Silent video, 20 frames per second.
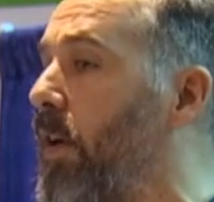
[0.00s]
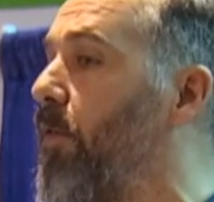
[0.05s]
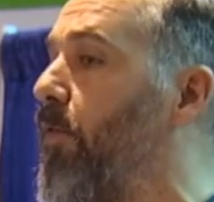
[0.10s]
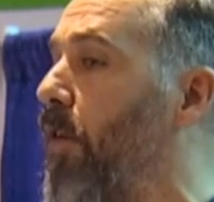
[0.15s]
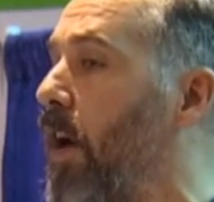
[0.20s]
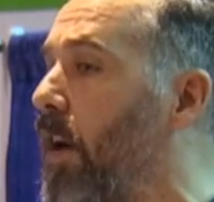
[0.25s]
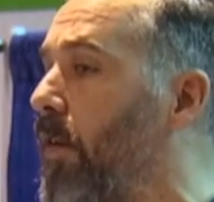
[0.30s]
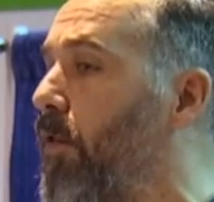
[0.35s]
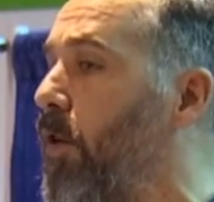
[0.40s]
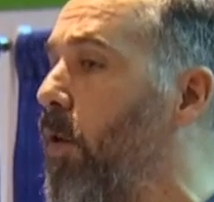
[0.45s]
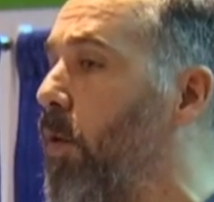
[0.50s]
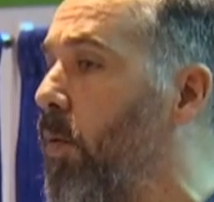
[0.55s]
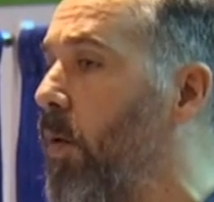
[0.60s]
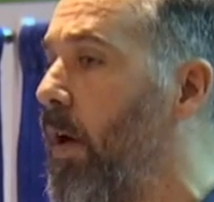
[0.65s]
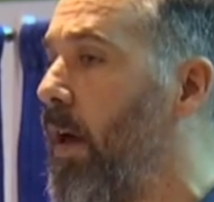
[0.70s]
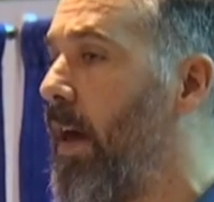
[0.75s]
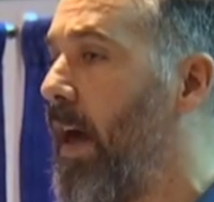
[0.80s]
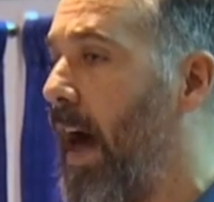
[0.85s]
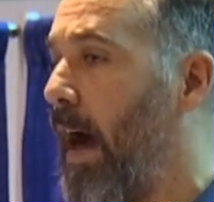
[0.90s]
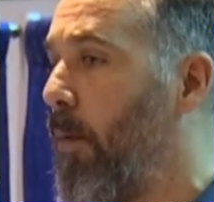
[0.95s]
in front of
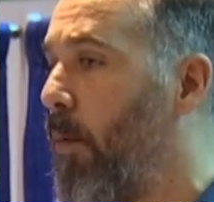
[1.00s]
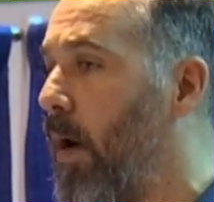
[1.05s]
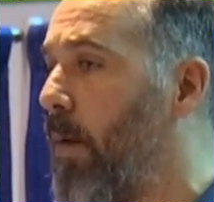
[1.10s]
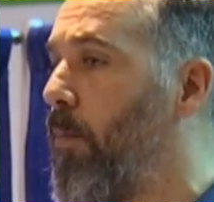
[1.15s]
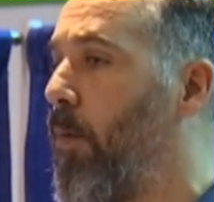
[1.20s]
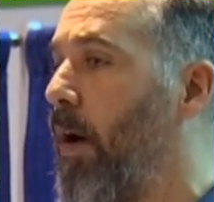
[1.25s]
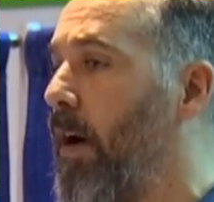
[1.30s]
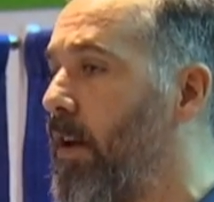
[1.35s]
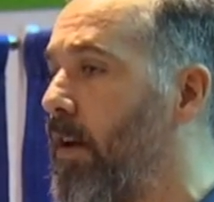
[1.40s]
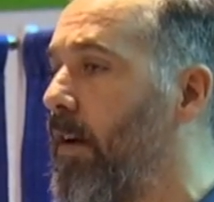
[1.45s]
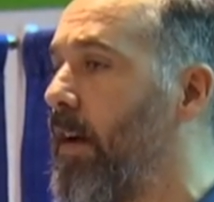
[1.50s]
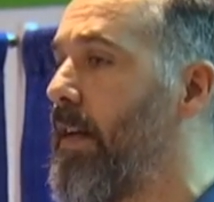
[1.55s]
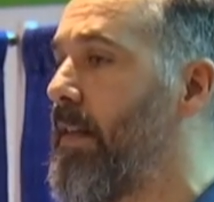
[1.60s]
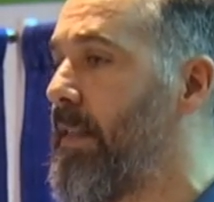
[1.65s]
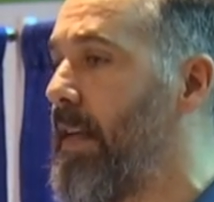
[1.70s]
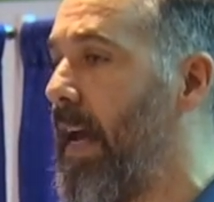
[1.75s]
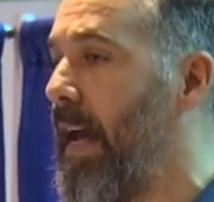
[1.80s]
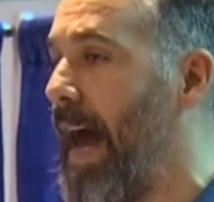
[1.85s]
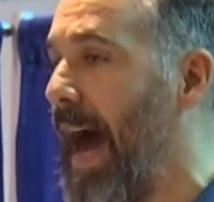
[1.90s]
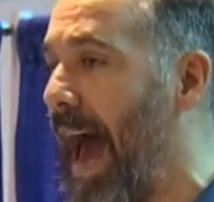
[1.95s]
you, at one point you're going to
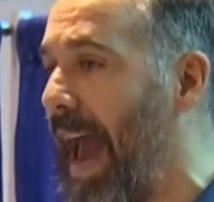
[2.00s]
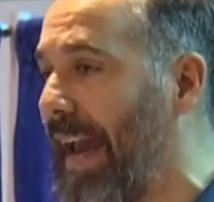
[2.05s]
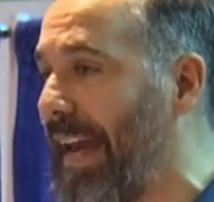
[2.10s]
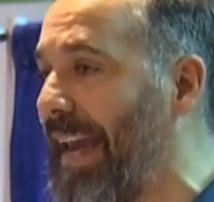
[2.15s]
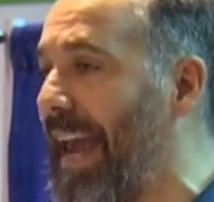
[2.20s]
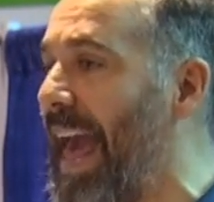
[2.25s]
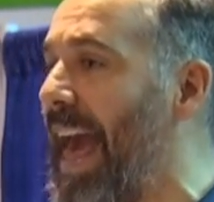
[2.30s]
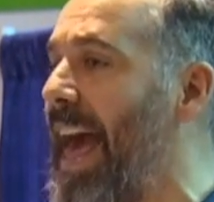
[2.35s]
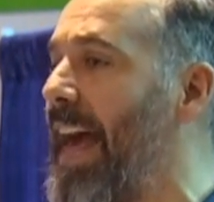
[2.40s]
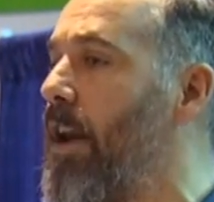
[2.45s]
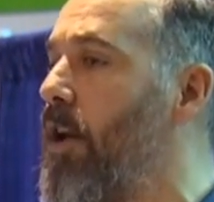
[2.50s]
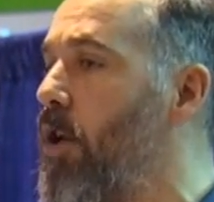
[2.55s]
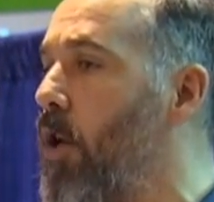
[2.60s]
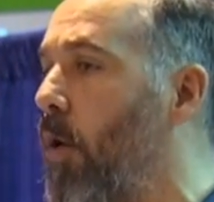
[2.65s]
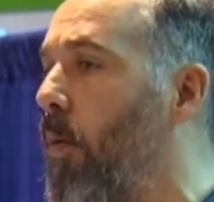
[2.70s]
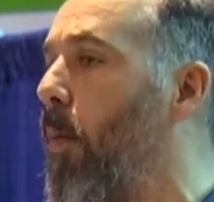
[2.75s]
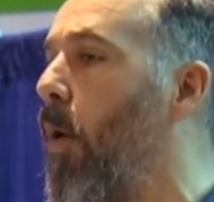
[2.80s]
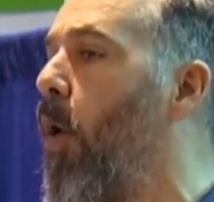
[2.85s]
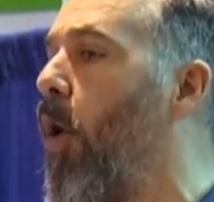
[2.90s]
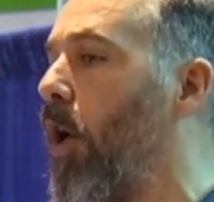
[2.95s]
say, I can't
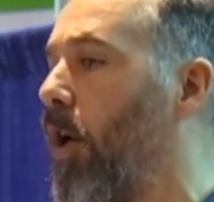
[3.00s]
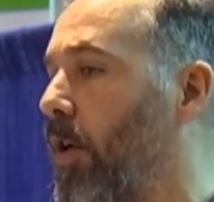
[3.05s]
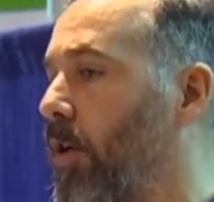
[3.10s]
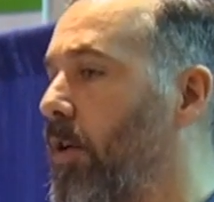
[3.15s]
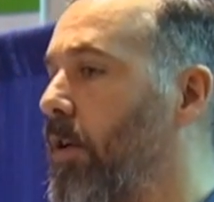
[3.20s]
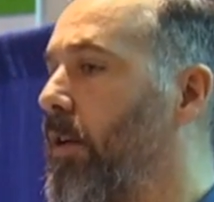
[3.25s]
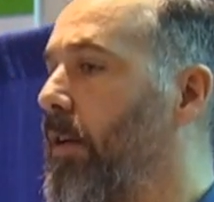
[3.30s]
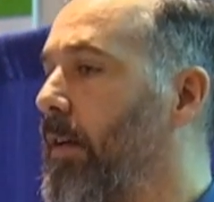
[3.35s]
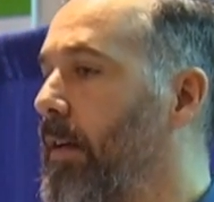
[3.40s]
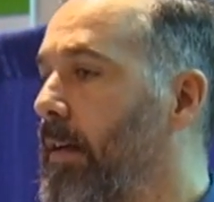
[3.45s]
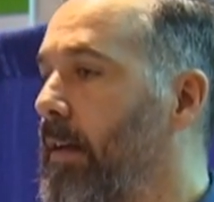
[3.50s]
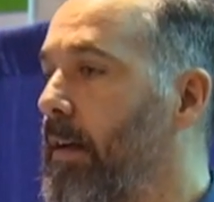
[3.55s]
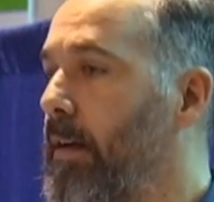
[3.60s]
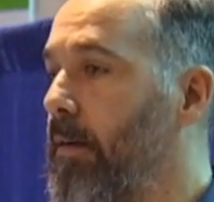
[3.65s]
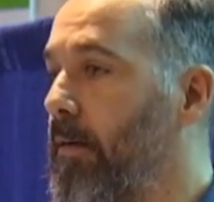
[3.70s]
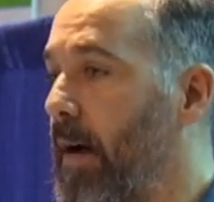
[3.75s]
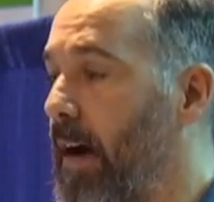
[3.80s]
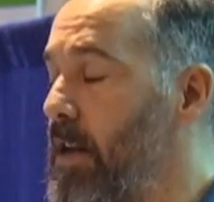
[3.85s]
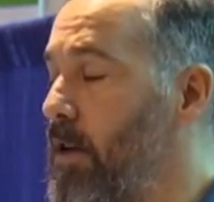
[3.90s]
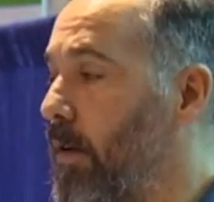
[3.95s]
no more,
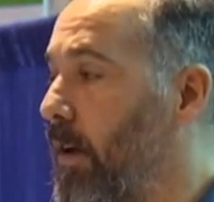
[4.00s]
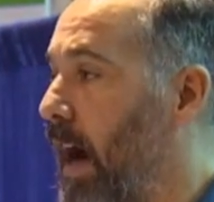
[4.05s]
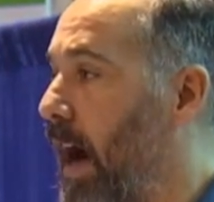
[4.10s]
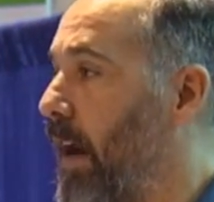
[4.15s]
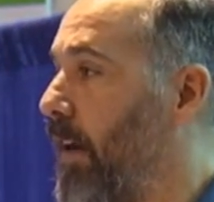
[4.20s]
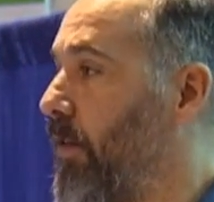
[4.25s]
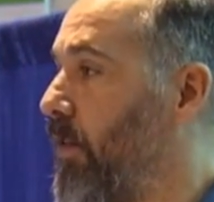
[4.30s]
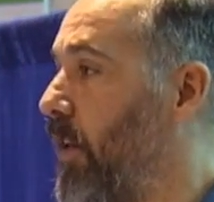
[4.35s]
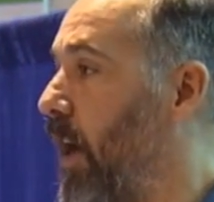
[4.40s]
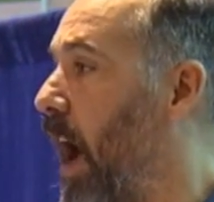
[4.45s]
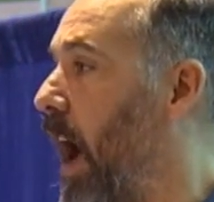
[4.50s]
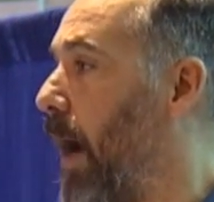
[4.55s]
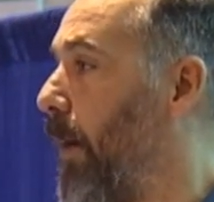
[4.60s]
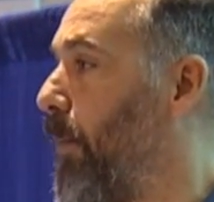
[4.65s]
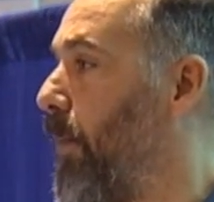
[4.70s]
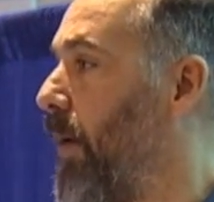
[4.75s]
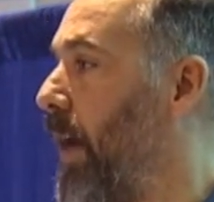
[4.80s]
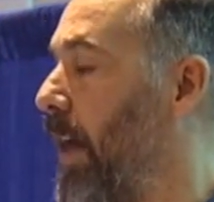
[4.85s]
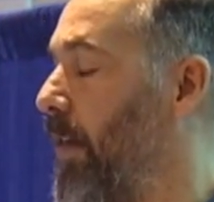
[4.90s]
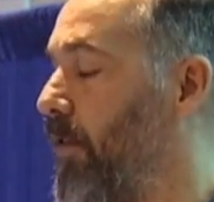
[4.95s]
right? You got to
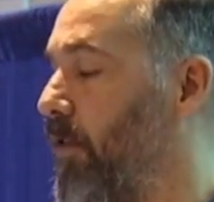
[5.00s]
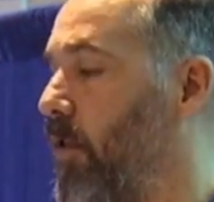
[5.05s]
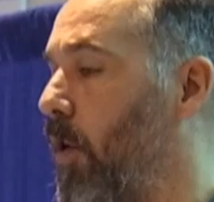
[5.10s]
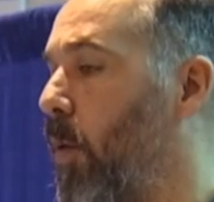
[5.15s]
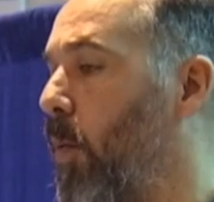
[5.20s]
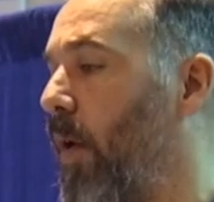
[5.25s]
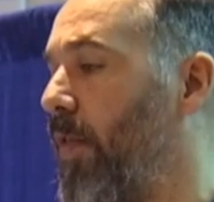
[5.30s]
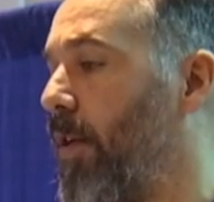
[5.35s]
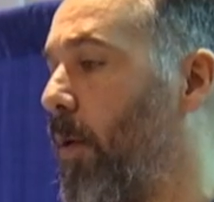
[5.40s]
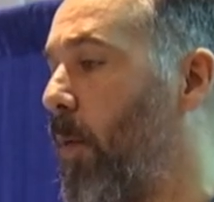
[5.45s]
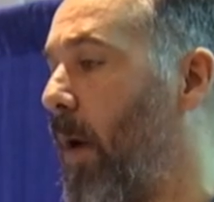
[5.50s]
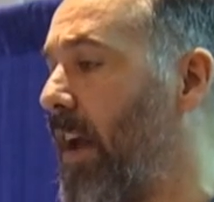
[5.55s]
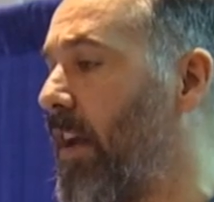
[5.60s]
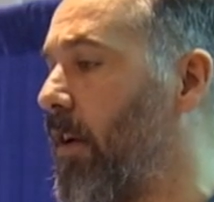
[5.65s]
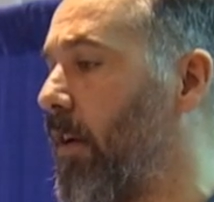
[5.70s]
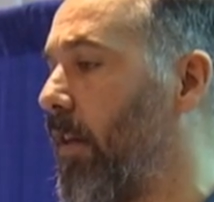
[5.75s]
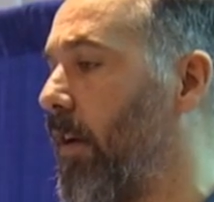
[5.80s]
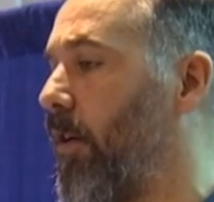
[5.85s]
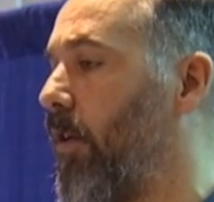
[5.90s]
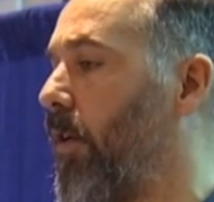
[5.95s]
stop. And so what the
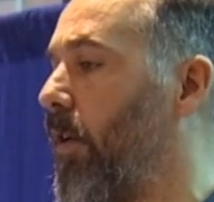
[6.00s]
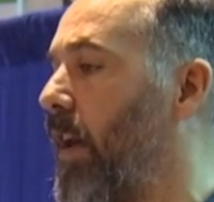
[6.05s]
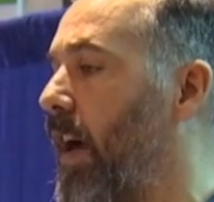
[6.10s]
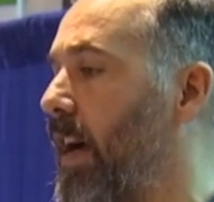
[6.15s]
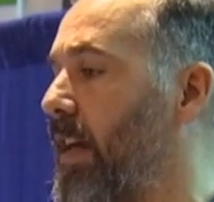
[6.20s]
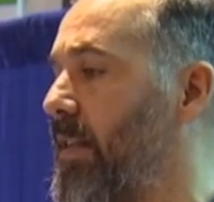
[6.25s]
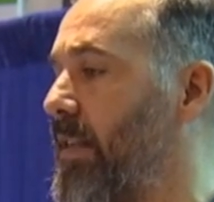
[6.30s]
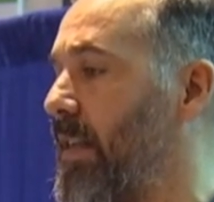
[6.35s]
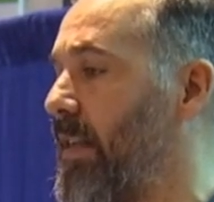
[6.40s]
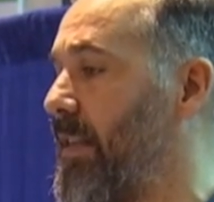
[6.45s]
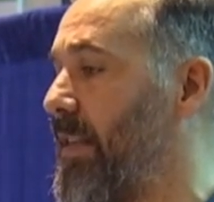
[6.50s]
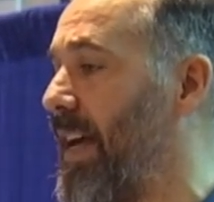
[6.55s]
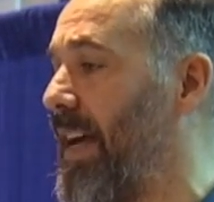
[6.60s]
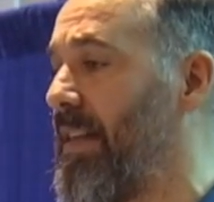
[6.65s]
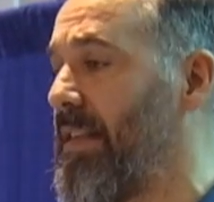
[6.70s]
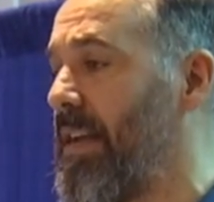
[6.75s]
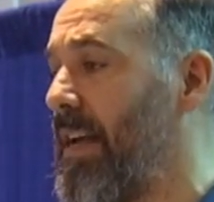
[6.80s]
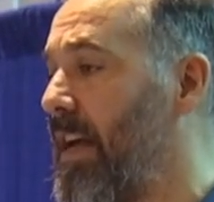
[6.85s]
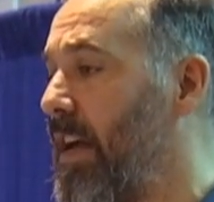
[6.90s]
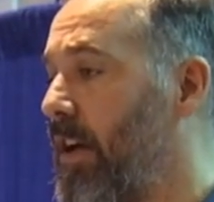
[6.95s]
regulator does is
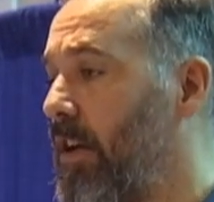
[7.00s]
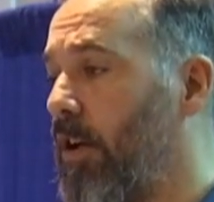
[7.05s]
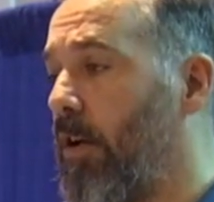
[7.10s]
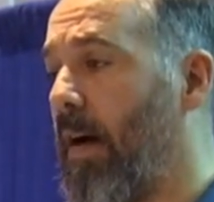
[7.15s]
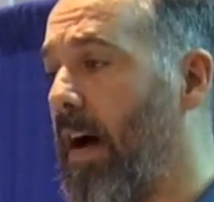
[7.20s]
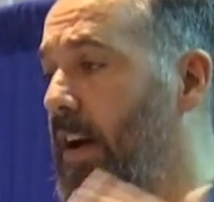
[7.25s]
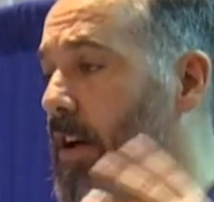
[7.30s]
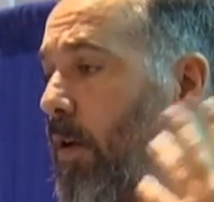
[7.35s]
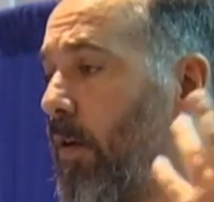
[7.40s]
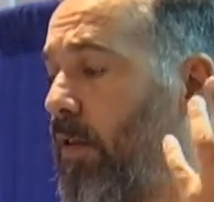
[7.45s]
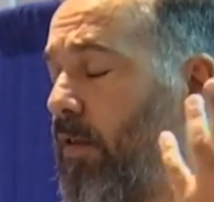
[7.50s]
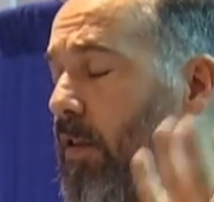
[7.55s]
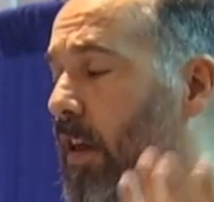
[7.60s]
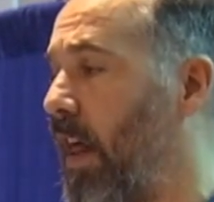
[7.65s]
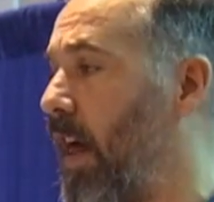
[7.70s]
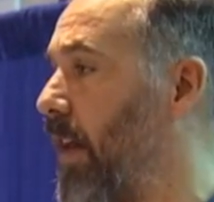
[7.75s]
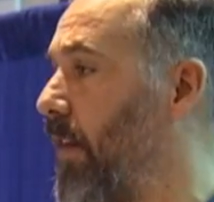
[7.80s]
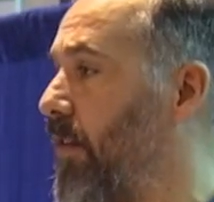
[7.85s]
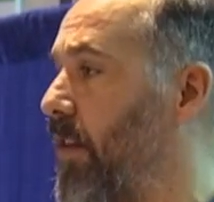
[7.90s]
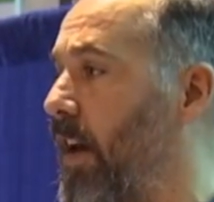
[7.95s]
says, I know there's a
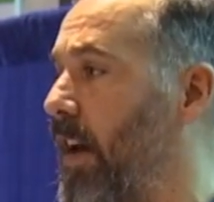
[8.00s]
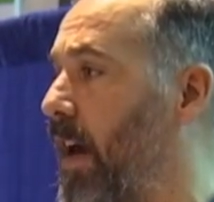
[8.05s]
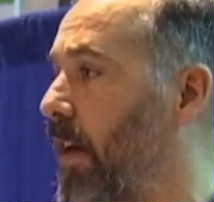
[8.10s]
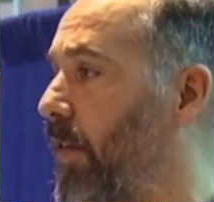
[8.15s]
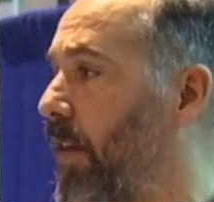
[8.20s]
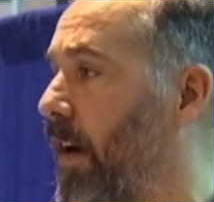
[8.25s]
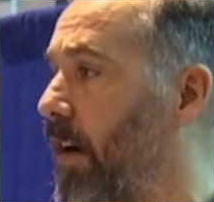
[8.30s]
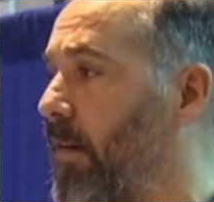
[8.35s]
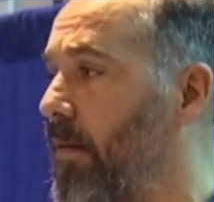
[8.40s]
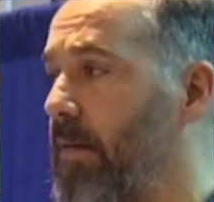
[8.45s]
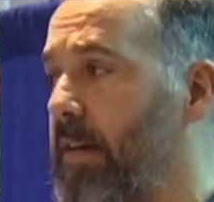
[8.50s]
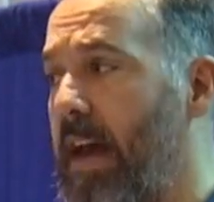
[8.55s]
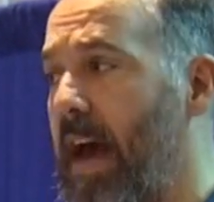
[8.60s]
lot of sun out there.